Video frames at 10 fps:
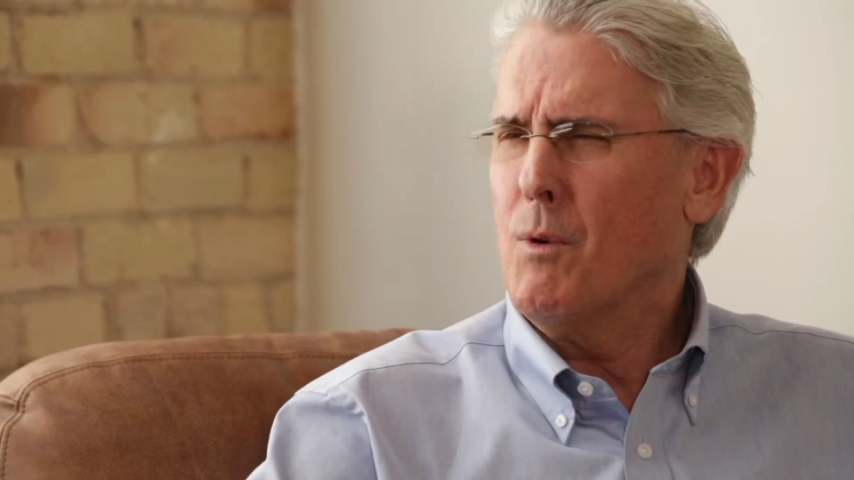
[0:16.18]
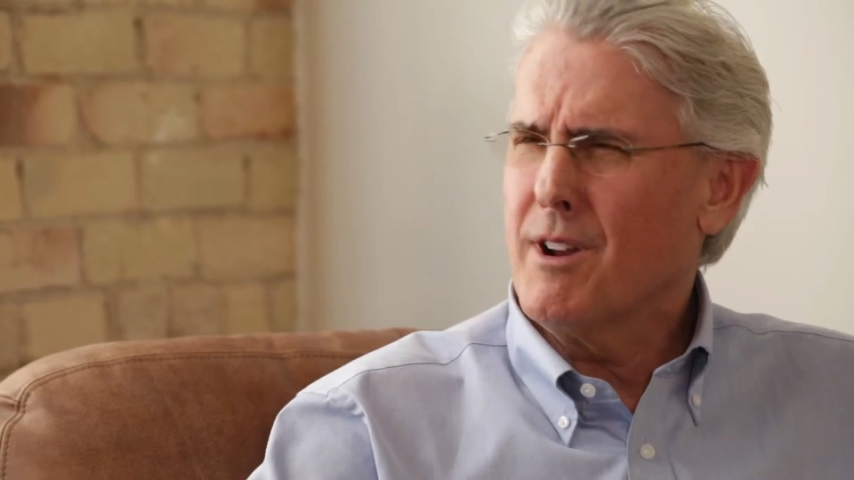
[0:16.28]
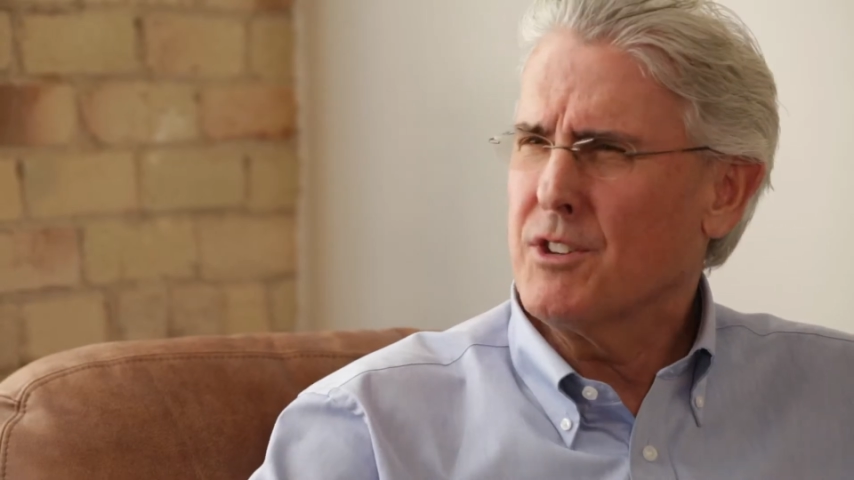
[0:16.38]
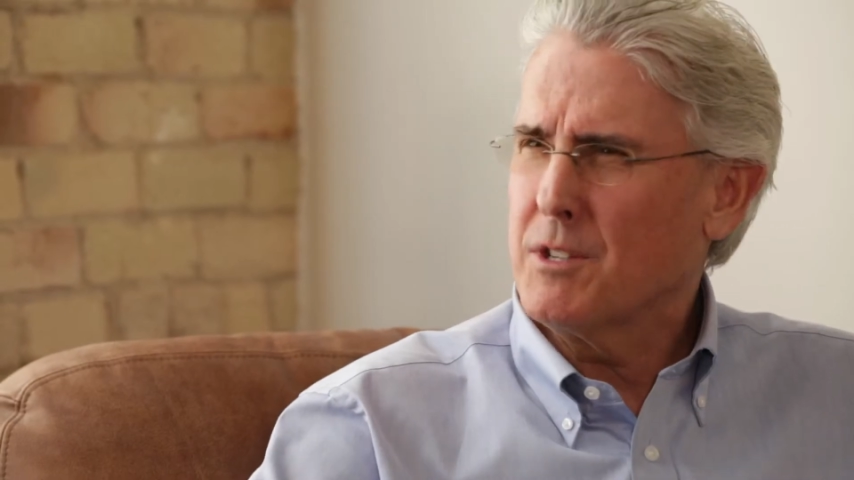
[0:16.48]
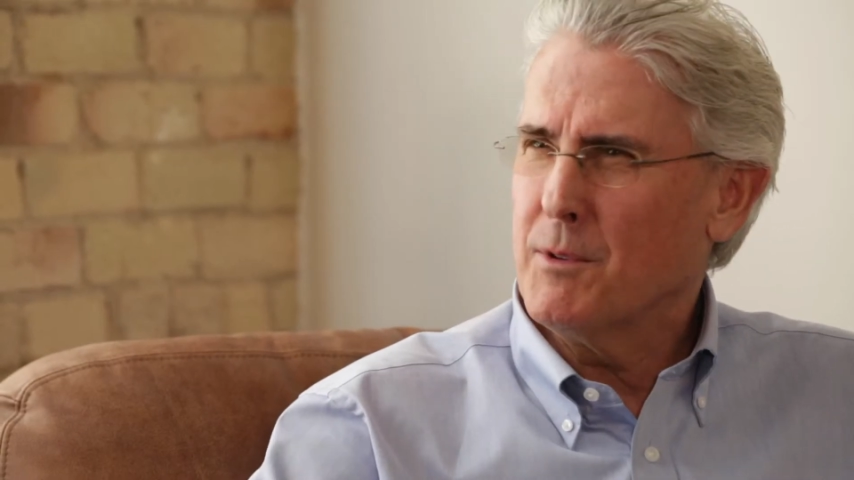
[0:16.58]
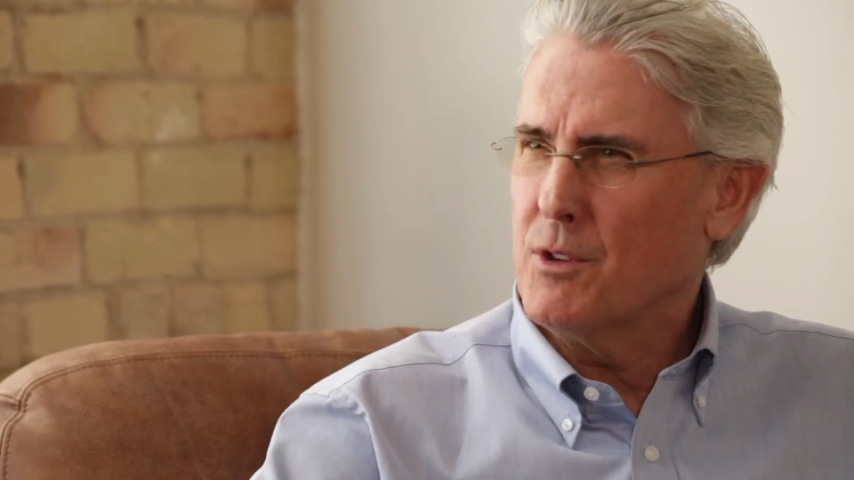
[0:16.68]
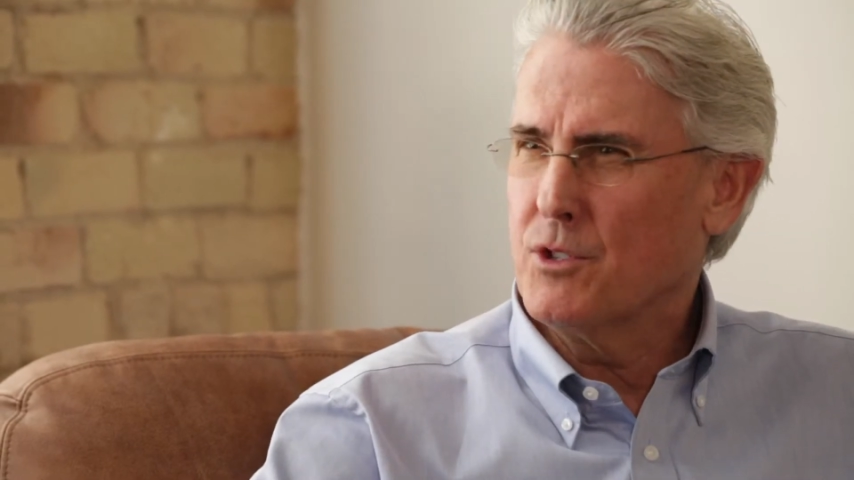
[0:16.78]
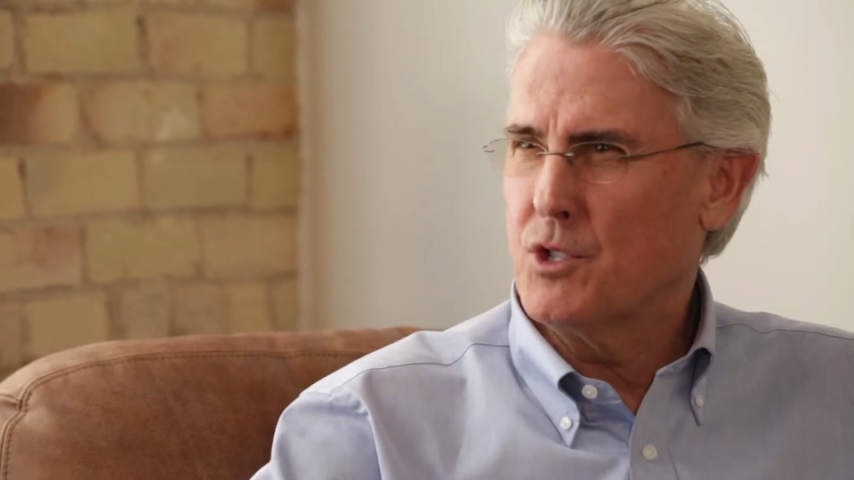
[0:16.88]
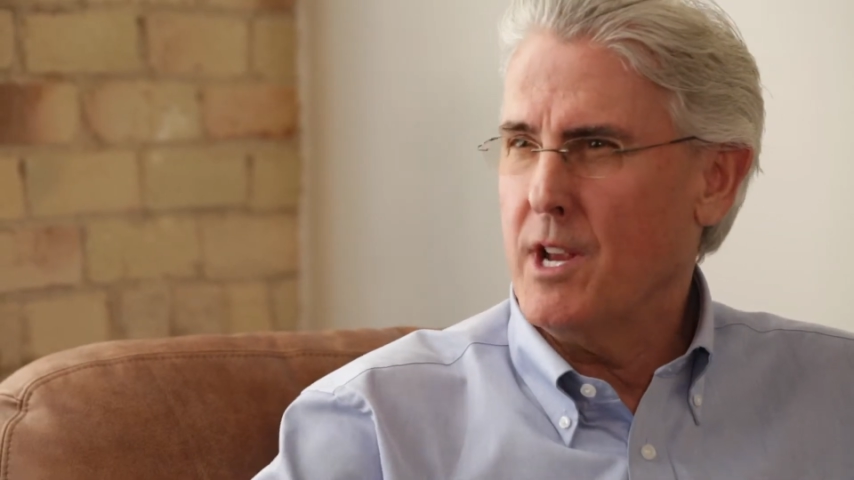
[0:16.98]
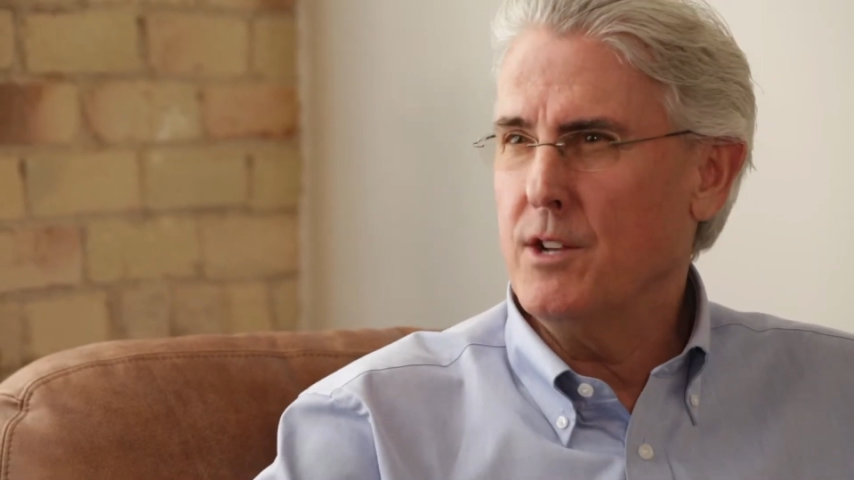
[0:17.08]
What are some of
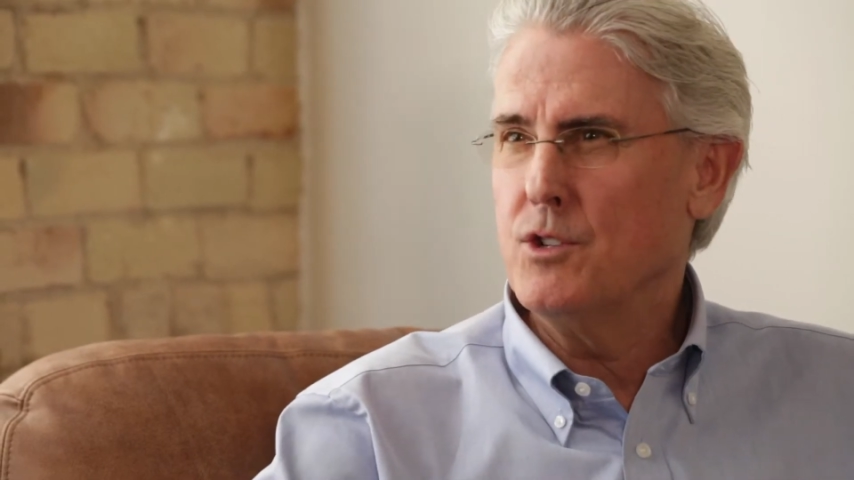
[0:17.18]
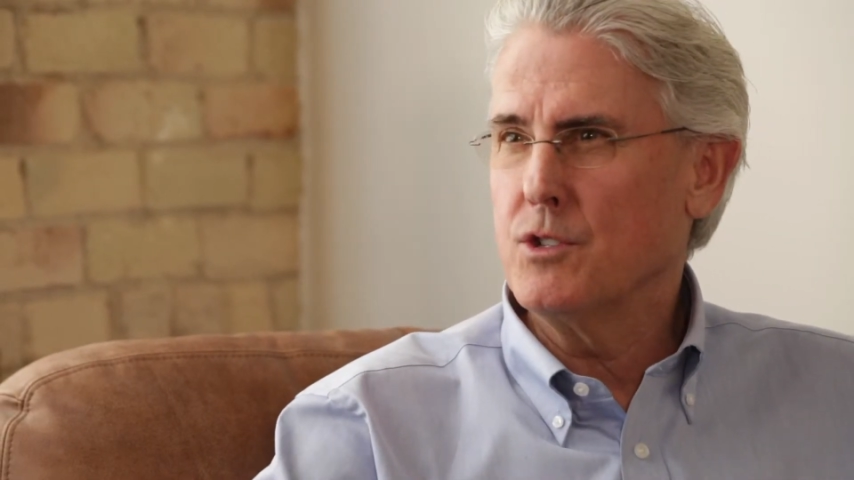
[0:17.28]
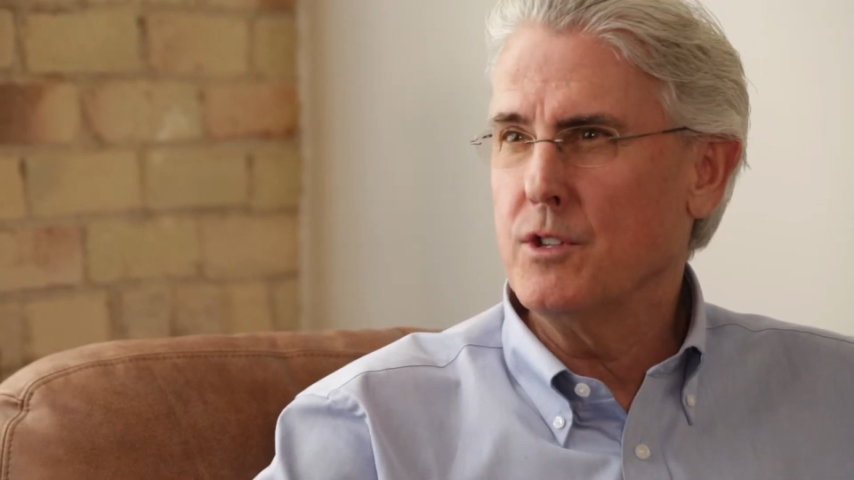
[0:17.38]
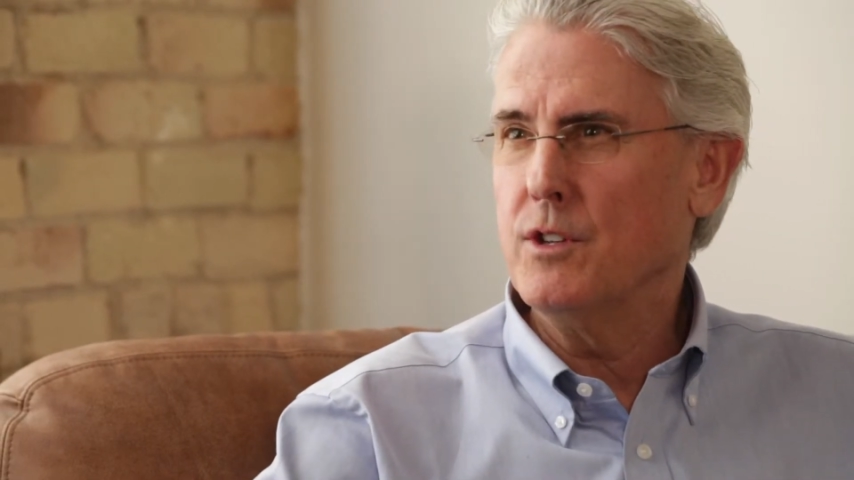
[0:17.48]
those changes